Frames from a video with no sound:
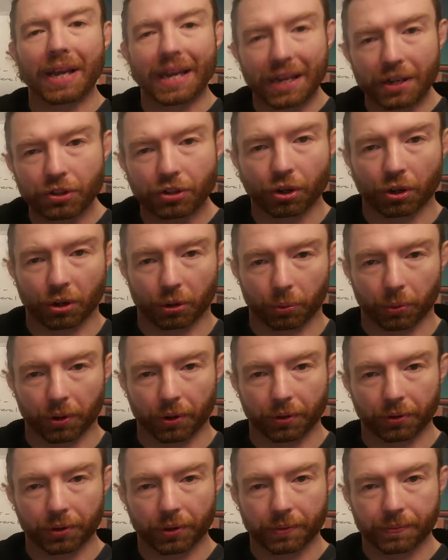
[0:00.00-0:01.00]
internal
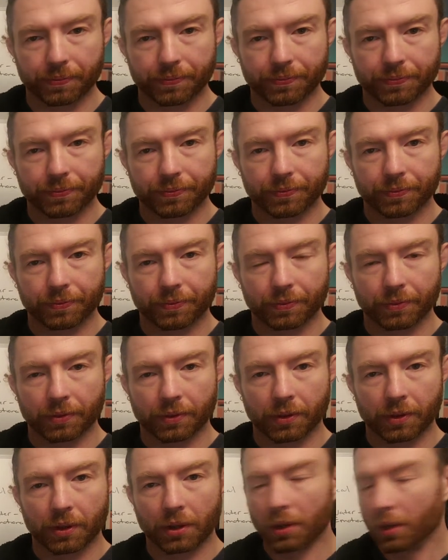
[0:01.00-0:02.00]
world.
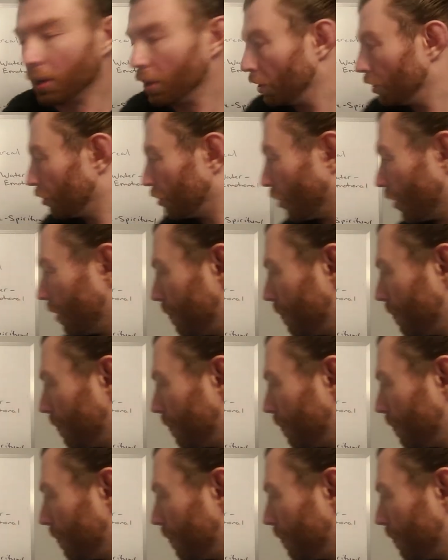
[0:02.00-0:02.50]
So the